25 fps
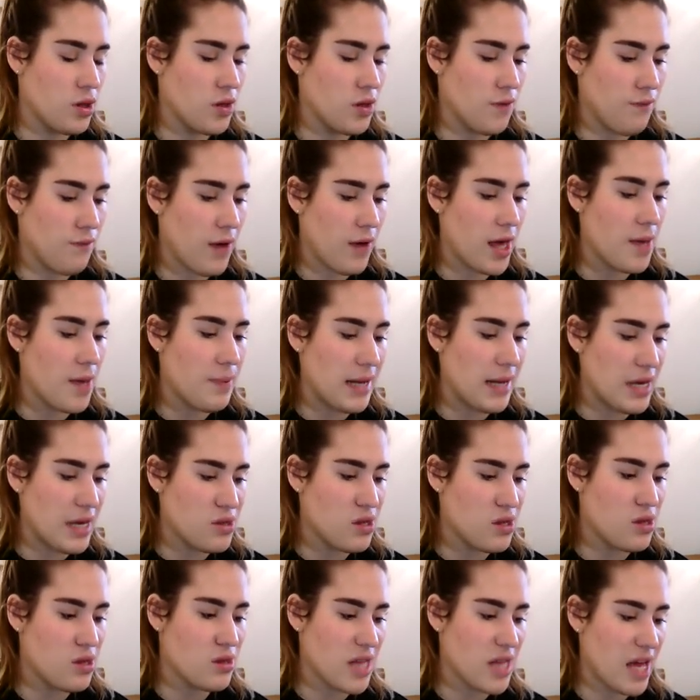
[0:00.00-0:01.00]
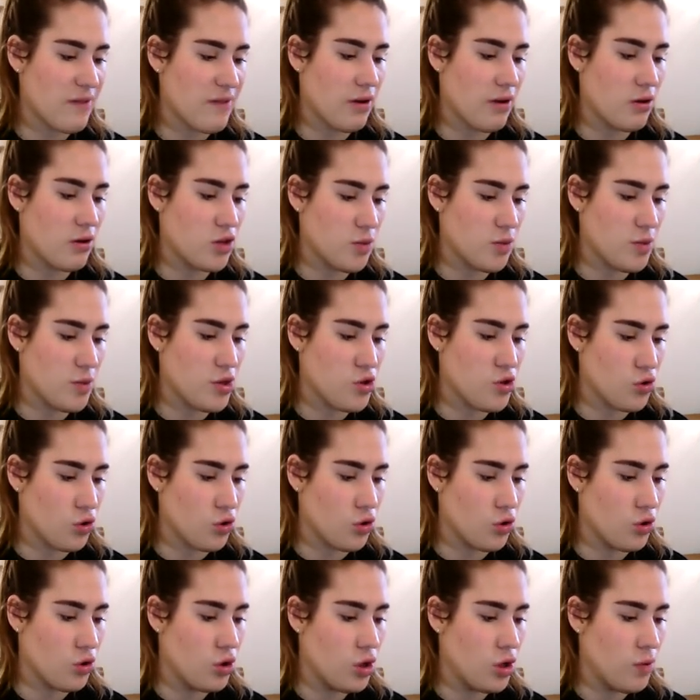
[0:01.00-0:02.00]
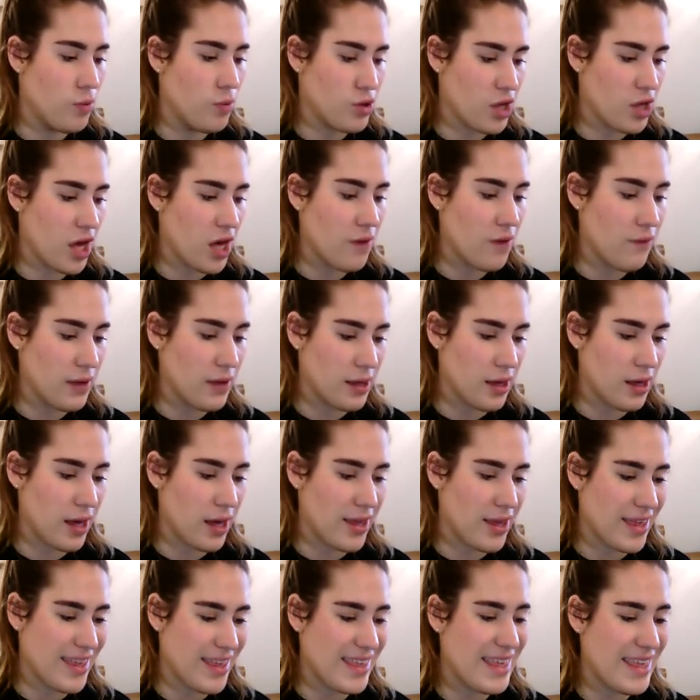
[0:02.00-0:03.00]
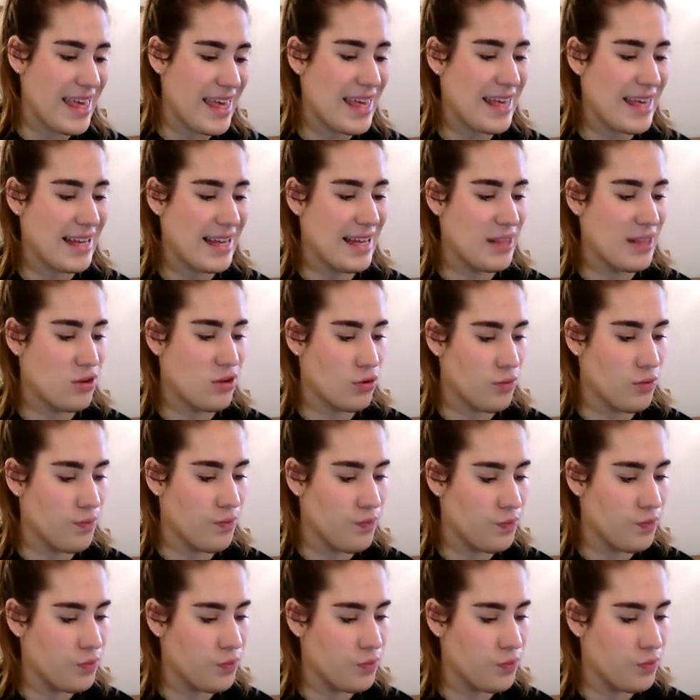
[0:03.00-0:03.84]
The fireplace is narrow, to be sure, but I think I can kick a little.